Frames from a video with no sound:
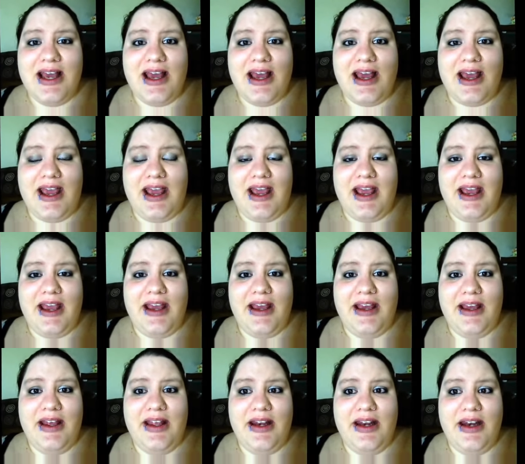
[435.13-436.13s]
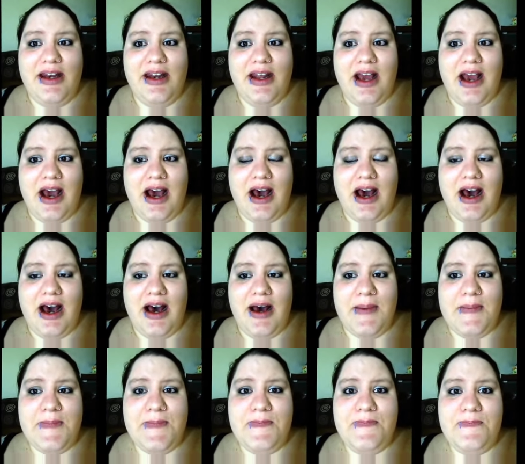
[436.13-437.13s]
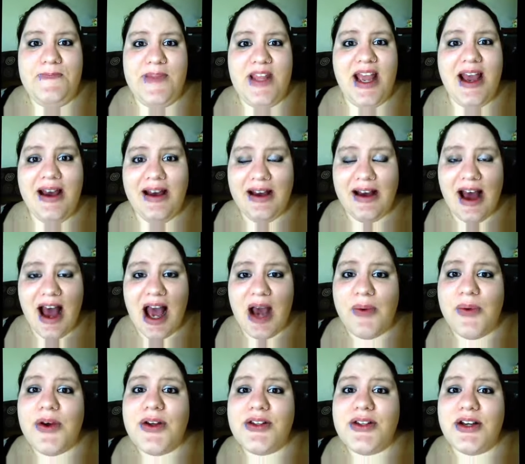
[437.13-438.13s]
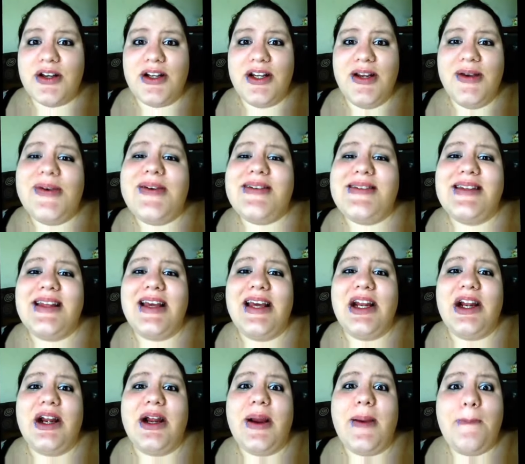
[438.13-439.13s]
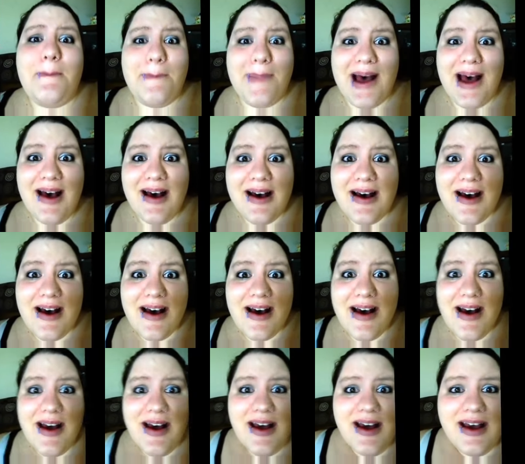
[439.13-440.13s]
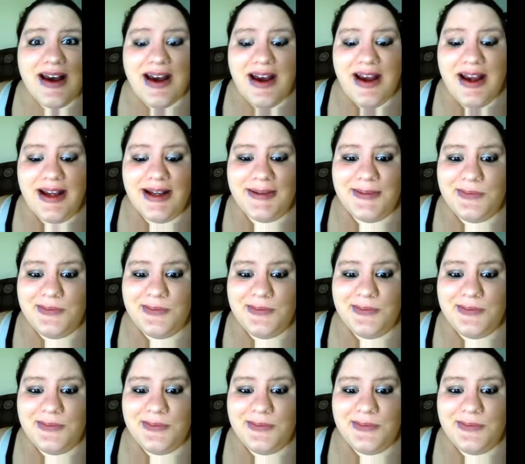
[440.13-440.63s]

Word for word: And um, yeah, I will talk to you guys later. Bye!